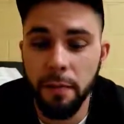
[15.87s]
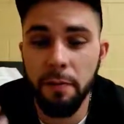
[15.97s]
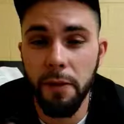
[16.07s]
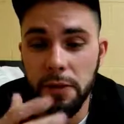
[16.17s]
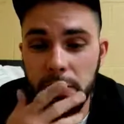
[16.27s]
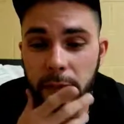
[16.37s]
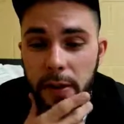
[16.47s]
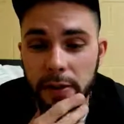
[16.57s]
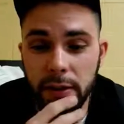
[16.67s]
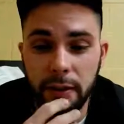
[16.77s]
this is
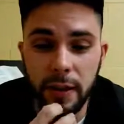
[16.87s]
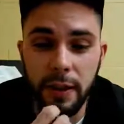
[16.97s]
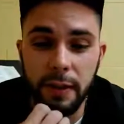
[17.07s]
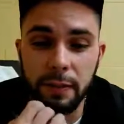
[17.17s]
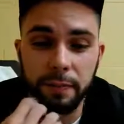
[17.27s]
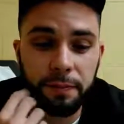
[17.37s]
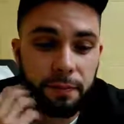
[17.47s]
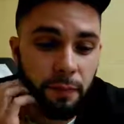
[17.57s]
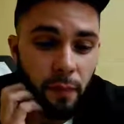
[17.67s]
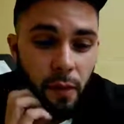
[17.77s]
basically it.
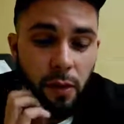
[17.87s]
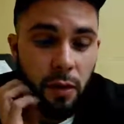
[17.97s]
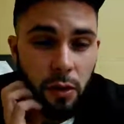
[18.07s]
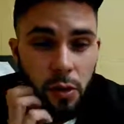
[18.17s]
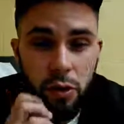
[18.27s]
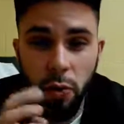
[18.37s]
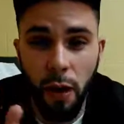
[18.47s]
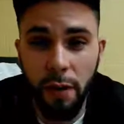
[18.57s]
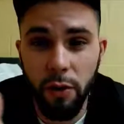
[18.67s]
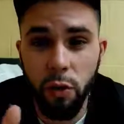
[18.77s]
So I
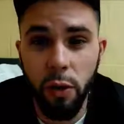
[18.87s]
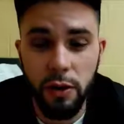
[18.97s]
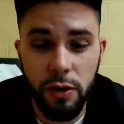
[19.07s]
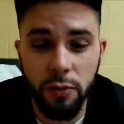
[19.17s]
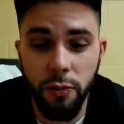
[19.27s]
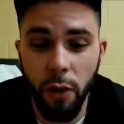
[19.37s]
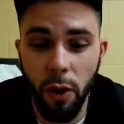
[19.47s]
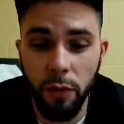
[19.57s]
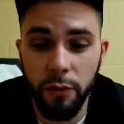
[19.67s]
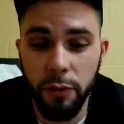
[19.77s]
have a question for
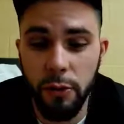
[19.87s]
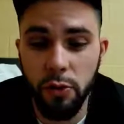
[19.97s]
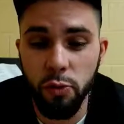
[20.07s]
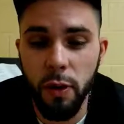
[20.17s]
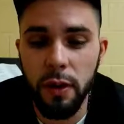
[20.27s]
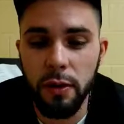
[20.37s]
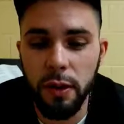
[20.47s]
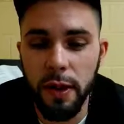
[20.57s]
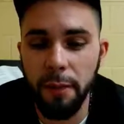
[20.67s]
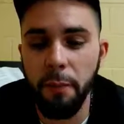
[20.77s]
all of you to dwell
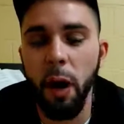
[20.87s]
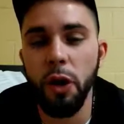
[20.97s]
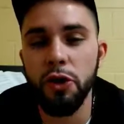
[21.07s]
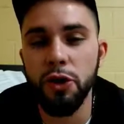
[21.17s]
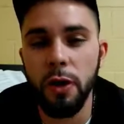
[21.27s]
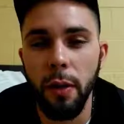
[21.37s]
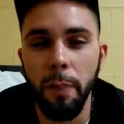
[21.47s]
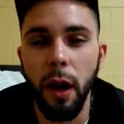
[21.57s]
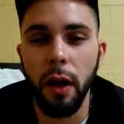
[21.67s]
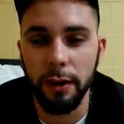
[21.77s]
and ponder
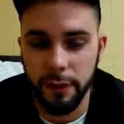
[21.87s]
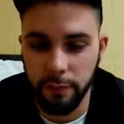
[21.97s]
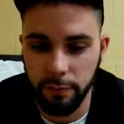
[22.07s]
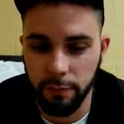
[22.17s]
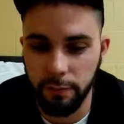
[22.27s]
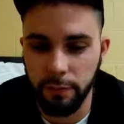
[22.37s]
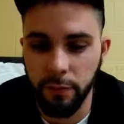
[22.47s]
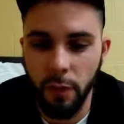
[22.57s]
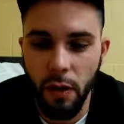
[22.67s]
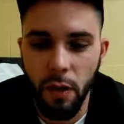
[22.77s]
upon.
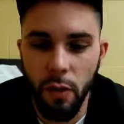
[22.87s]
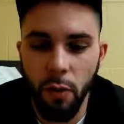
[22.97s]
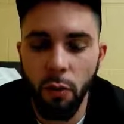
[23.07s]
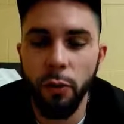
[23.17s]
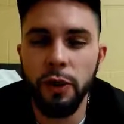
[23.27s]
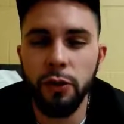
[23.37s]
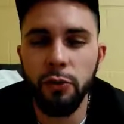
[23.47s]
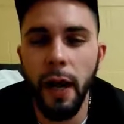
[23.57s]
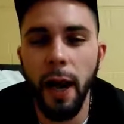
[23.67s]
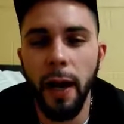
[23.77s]
When you
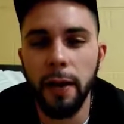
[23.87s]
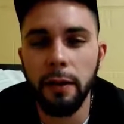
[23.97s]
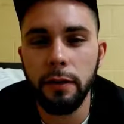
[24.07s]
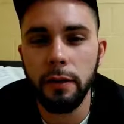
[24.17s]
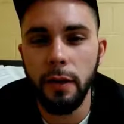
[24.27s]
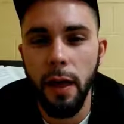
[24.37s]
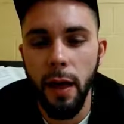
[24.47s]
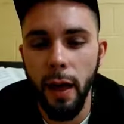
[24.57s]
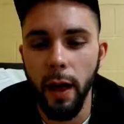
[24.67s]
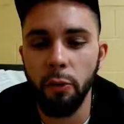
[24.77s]
die,
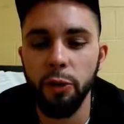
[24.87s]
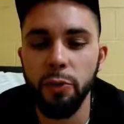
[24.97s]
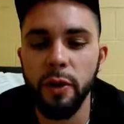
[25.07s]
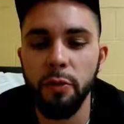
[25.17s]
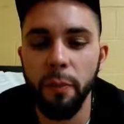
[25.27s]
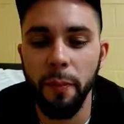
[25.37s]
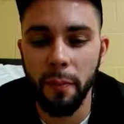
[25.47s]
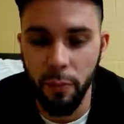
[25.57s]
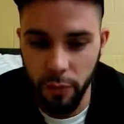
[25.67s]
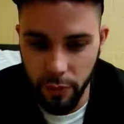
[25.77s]
how will you be
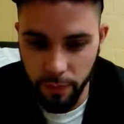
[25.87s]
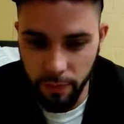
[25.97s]
remembered?